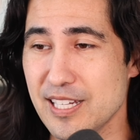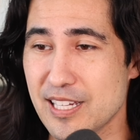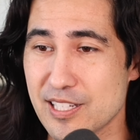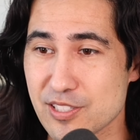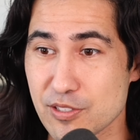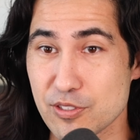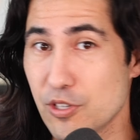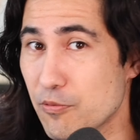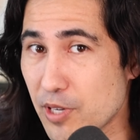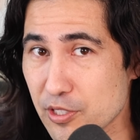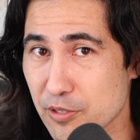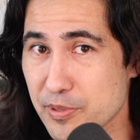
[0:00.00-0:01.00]
And so you don't
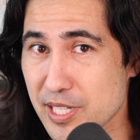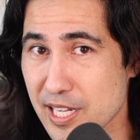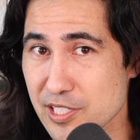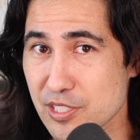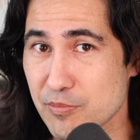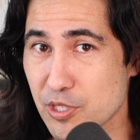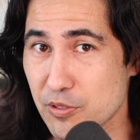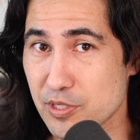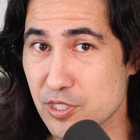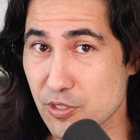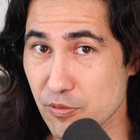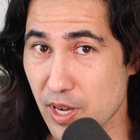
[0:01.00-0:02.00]
want your potassium
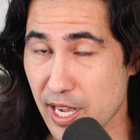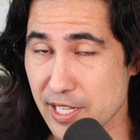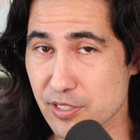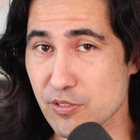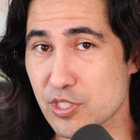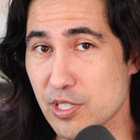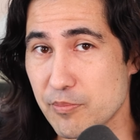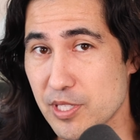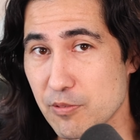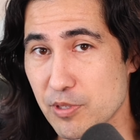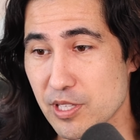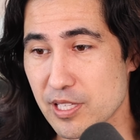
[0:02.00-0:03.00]
going too high. So
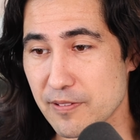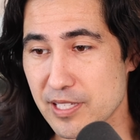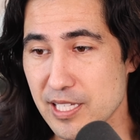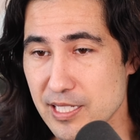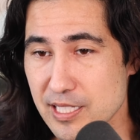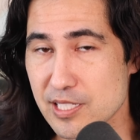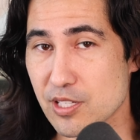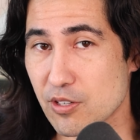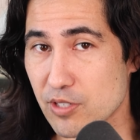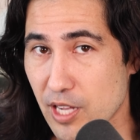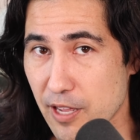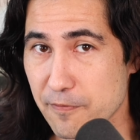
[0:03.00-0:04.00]
somebody with kidneys that
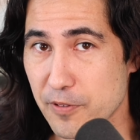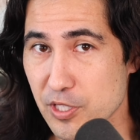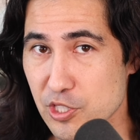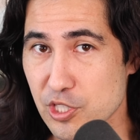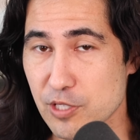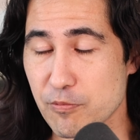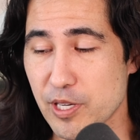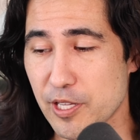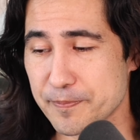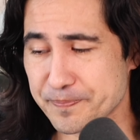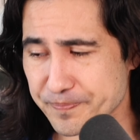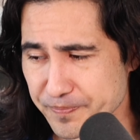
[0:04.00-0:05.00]
are not functioning
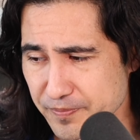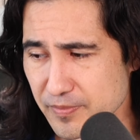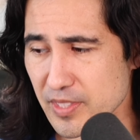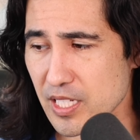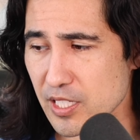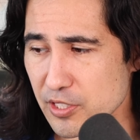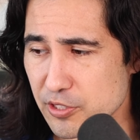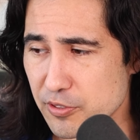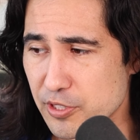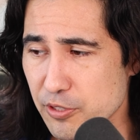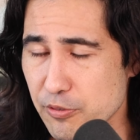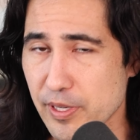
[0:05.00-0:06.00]
well,
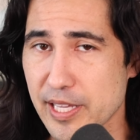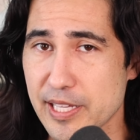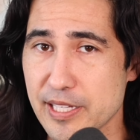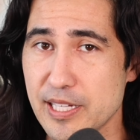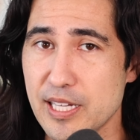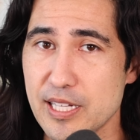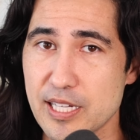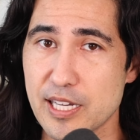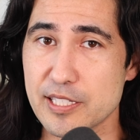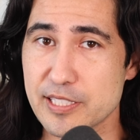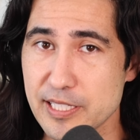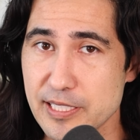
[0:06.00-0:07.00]
you do a
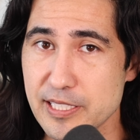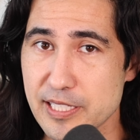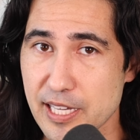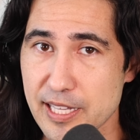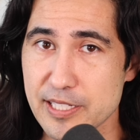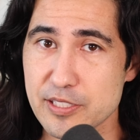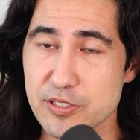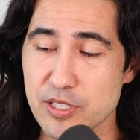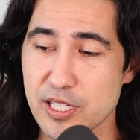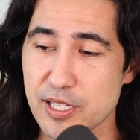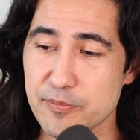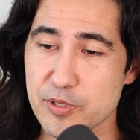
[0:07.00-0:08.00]
kidney diet
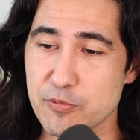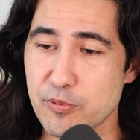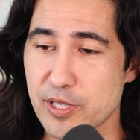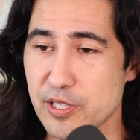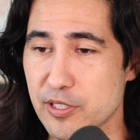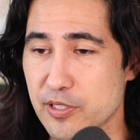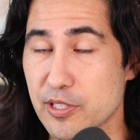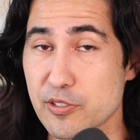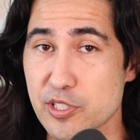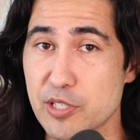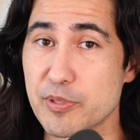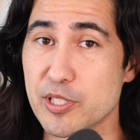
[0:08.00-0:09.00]
where
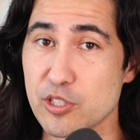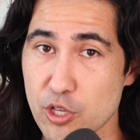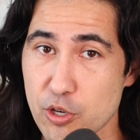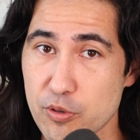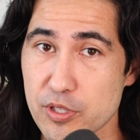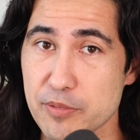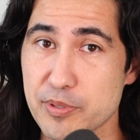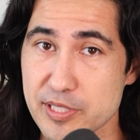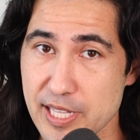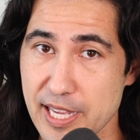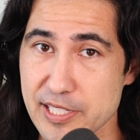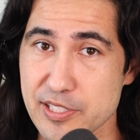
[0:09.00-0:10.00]
there's going to be lower
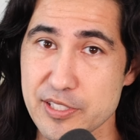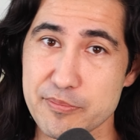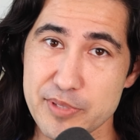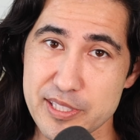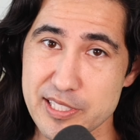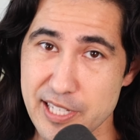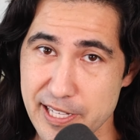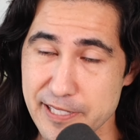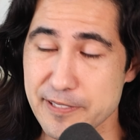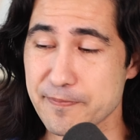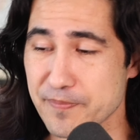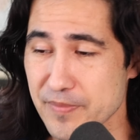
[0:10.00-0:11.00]
potassium in the diet.